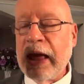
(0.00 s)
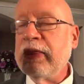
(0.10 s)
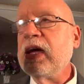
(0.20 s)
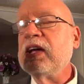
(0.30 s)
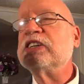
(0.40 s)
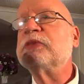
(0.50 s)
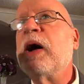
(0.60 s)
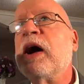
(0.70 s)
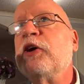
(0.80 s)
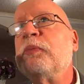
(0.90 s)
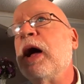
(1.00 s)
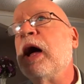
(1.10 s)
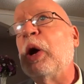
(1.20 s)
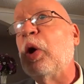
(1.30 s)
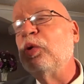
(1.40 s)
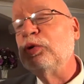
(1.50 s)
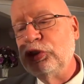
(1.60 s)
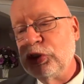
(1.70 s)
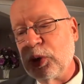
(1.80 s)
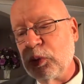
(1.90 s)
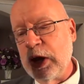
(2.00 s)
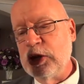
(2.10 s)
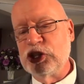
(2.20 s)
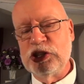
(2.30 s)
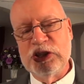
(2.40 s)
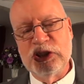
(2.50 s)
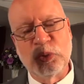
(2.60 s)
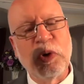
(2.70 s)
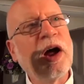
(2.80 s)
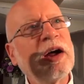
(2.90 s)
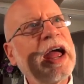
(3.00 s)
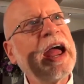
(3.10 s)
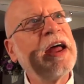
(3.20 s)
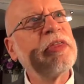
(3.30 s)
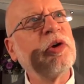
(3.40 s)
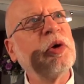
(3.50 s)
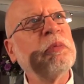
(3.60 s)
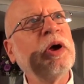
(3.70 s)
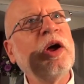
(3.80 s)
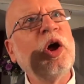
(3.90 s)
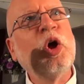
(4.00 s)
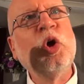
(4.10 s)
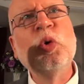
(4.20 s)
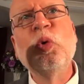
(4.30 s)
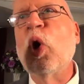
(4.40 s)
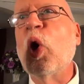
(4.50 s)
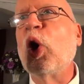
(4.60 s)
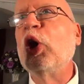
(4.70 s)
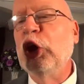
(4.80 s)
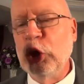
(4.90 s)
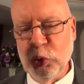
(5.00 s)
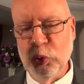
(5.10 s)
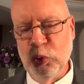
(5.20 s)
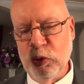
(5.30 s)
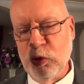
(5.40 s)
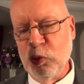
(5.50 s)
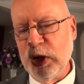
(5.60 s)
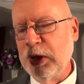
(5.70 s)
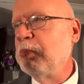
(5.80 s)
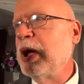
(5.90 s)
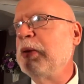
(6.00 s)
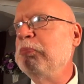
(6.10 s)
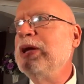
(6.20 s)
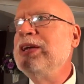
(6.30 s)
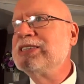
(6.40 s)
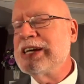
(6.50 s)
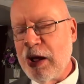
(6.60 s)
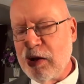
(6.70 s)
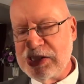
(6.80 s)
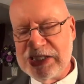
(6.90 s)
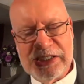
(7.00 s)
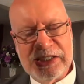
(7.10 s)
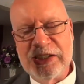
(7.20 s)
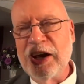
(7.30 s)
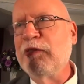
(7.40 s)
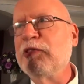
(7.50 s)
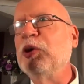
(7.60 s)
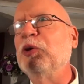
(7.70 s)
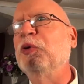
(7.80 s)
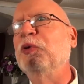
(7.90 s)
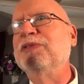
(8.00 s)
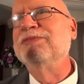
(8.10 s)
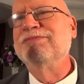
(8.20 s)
and they inspired my own generation's rock anthem, Who Are You, written by Pete Townshend of The Who.